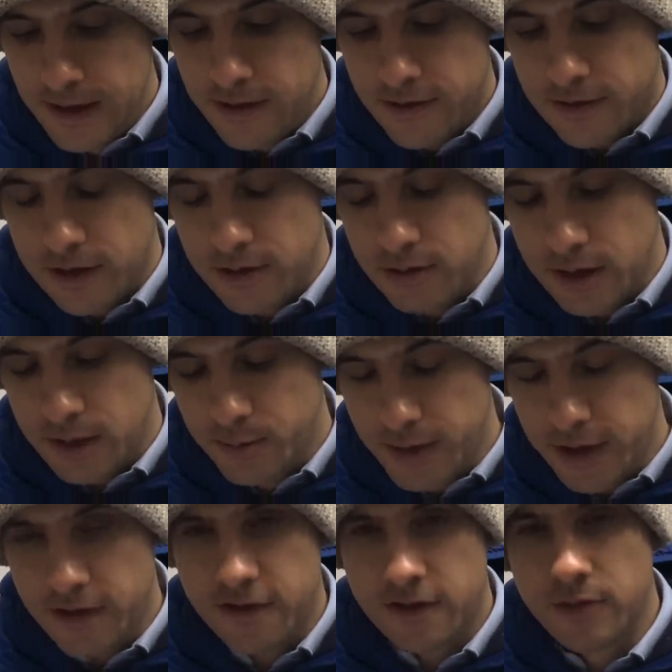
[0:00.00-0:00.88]
So I'm
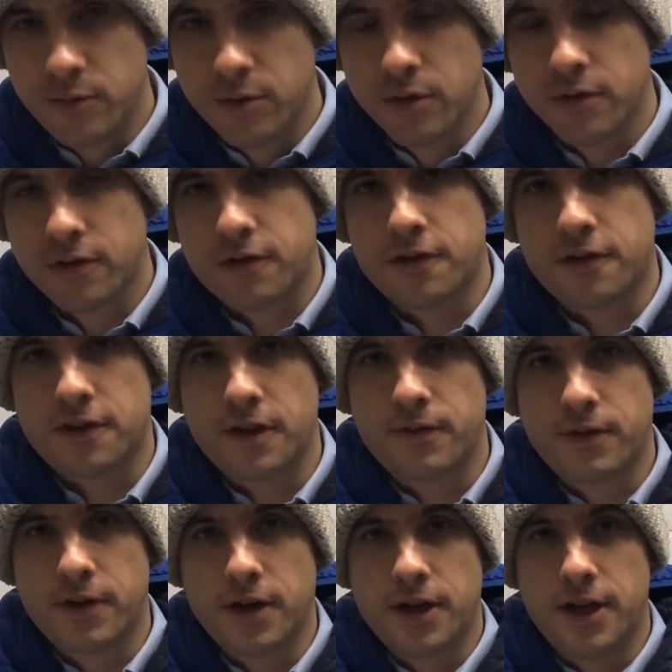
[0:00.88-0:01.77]
mentioning Wolves because
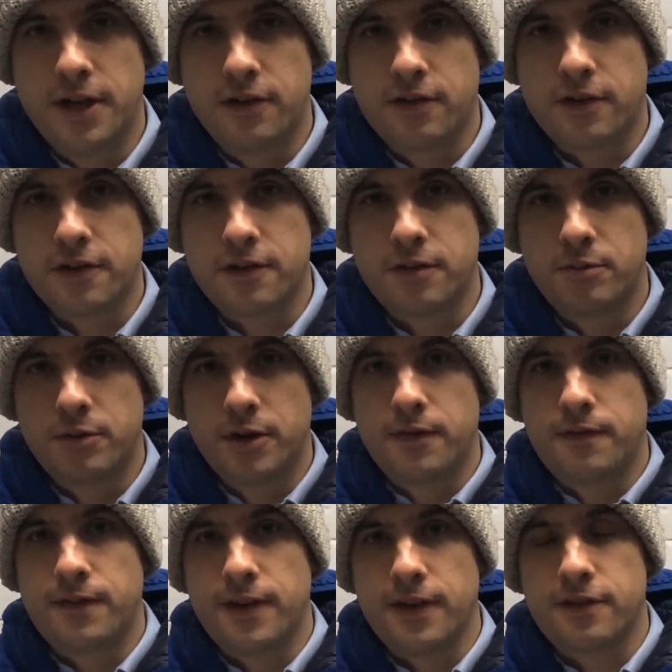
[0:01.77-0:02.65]
they've got an interesting run
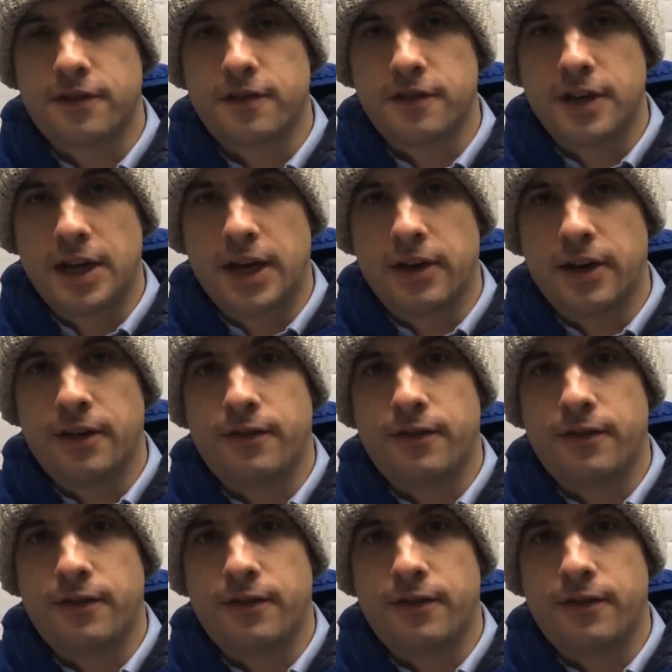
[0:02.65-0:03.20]
of fixtures now.